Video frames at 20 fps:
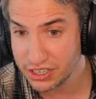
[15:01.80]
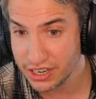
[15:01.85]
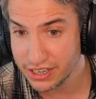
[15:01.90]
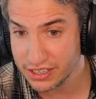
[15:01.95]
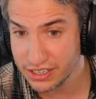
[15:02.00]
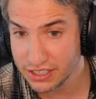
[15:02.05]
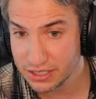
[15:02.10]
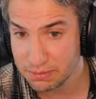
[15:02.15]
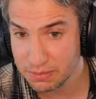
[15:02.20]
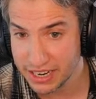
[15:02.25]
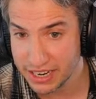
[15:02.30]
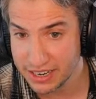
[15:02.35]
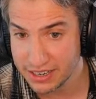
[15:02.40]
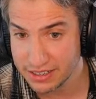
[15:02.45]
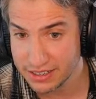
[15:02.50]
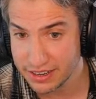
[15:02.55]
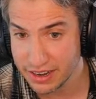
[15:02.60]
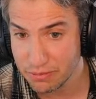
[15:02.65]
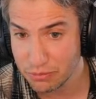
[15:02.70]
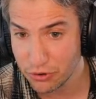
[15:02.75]
not
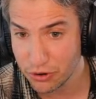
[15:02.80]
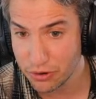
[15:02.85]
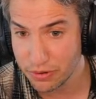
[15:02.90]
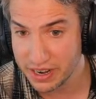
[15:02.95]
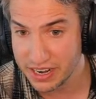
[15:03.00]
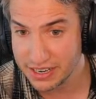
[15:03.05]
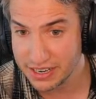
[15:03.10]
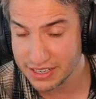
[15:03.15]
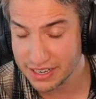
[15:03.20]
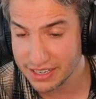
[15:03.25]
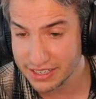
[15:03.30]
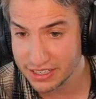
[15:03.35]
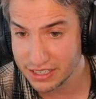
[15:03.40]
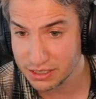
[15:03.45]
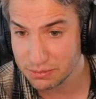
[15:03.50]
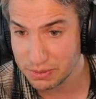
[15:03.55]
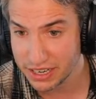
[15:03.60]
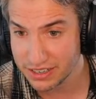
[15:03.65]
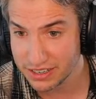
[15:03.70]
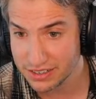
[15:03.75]
displayed, temporary, not
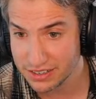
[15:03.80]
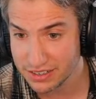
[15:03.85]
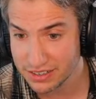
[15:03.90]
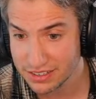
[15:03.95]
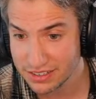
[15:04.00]
displayed.